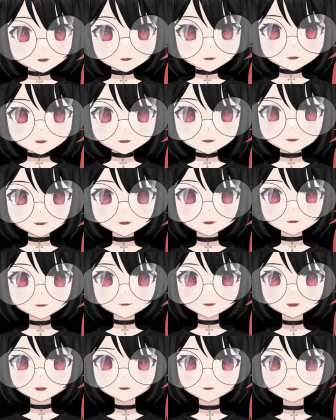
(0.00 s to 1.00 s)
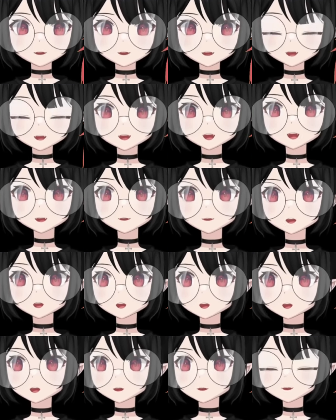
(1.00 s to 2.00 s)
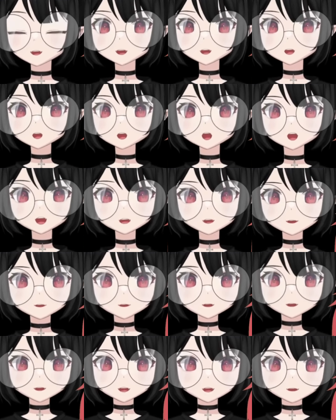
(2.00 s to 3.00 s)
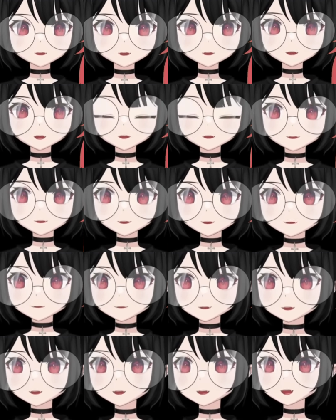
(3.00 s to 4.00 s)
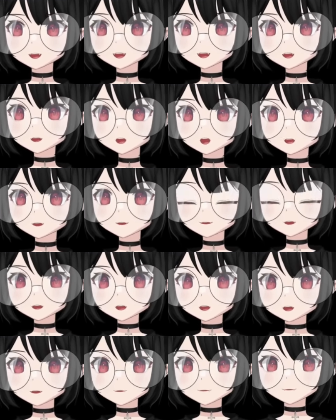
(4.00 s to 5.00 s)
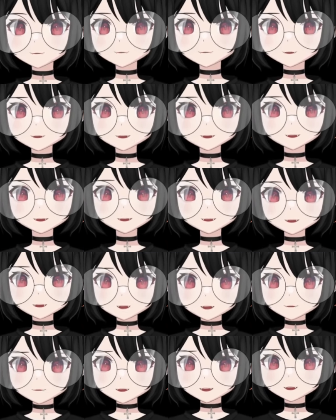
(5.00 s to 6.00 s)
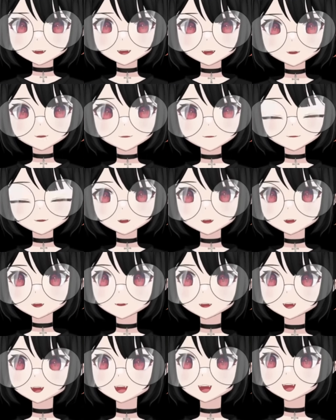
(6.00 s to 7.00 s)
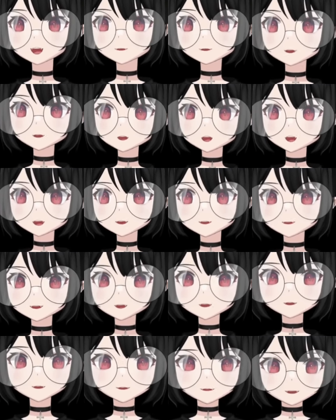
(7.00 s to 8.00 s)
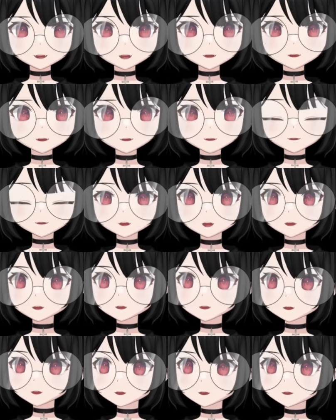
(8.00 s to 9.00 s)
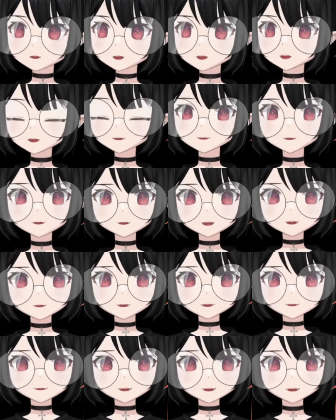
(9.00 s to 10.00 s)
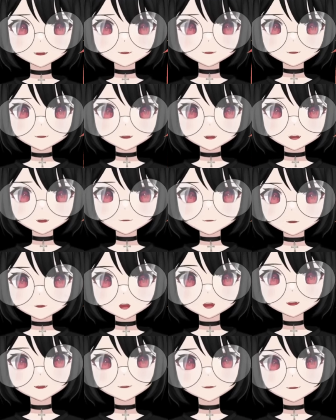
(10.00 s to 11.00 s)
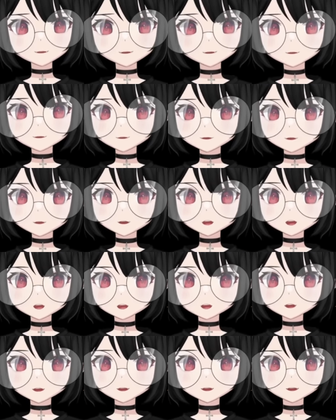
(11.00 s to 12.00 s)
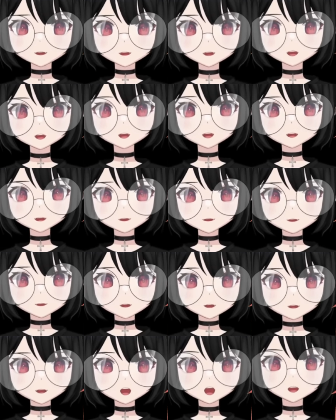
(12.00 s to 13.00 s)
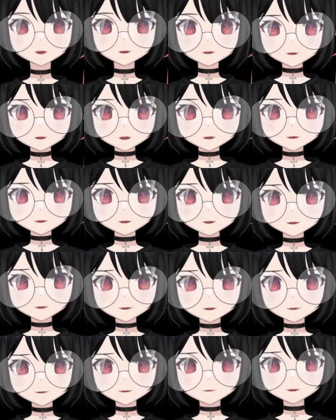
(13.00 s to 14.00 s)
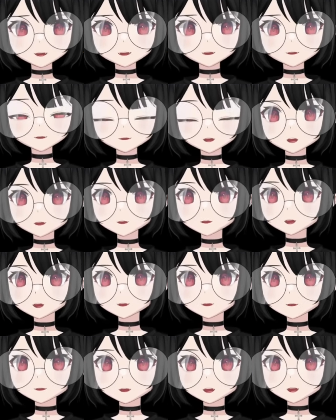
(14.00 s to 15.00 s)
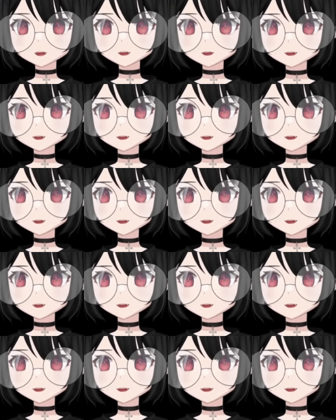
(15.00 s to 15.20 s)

with Niji Sanji as a whole. Why would she want to be a part of this? And also, makes sense. Even if they had the right, Niji Sanji, to include Selen, let's say they had some kind of rights to her uh, her contribution to this event in 2023,